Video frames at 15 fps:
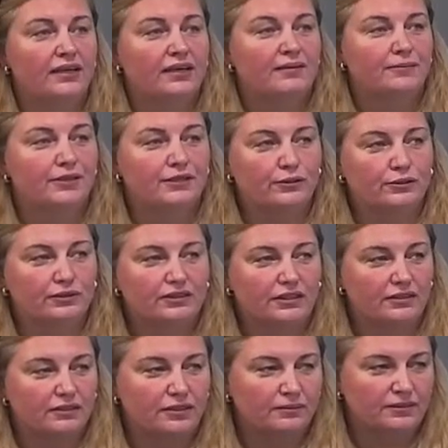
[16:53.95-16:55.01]
But it
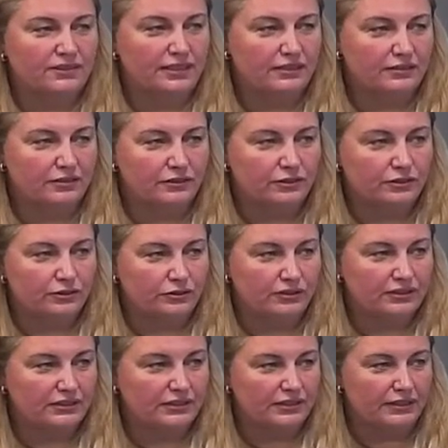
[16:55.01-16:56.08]
also comes down to the
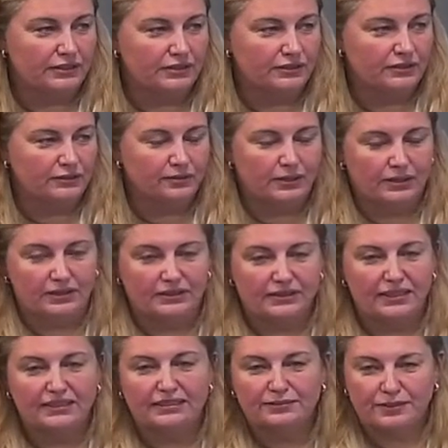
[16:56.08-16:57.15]
jurisdiction as well. It
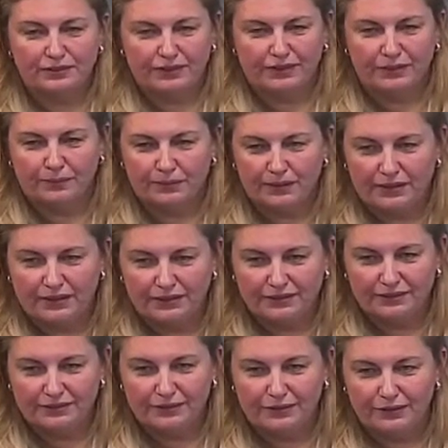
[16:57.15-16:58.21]
gets very
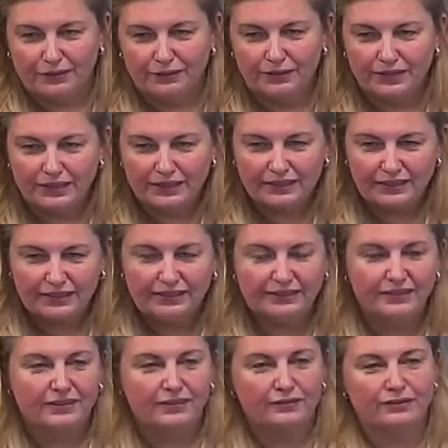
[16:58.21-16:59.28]
complicated very quickly.
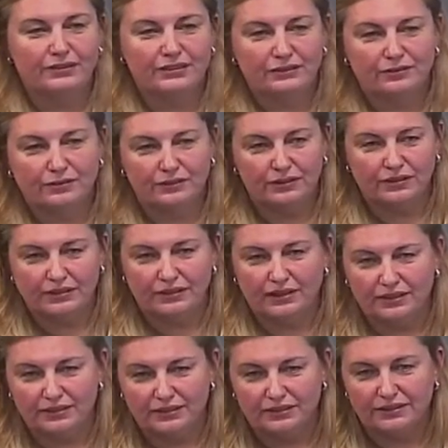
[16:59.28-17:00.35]
Obviously, if you're in the
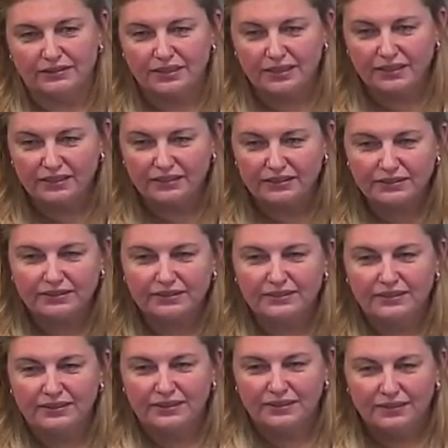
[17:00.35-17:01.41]
United
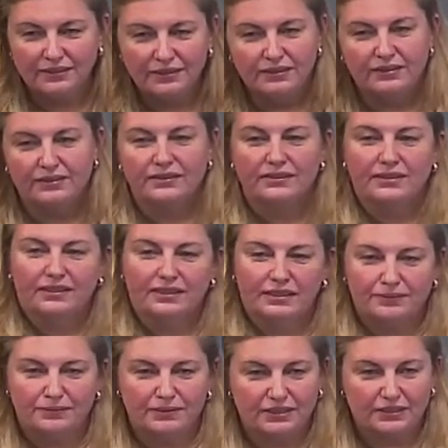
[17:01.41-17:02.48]
States,
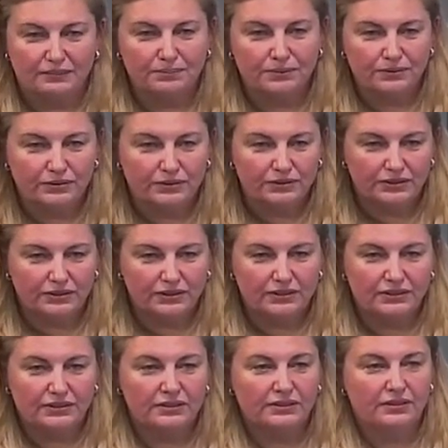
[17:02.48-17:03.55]
claims get
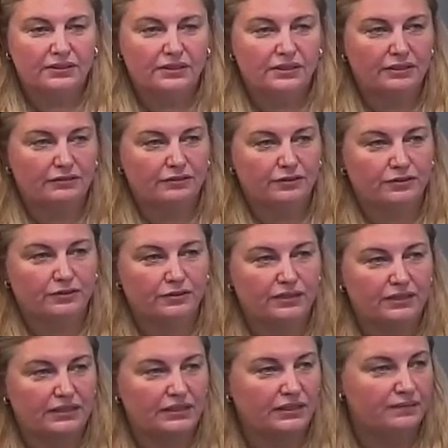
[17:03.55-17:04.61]
boosted. If you're
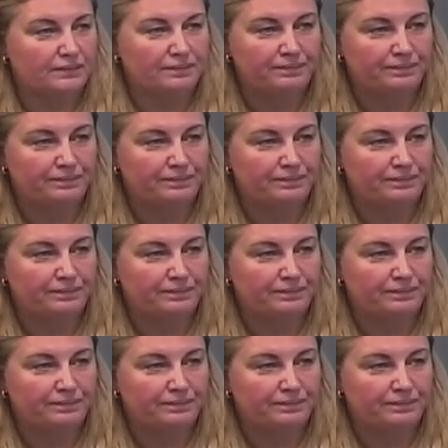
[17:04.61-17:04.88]
in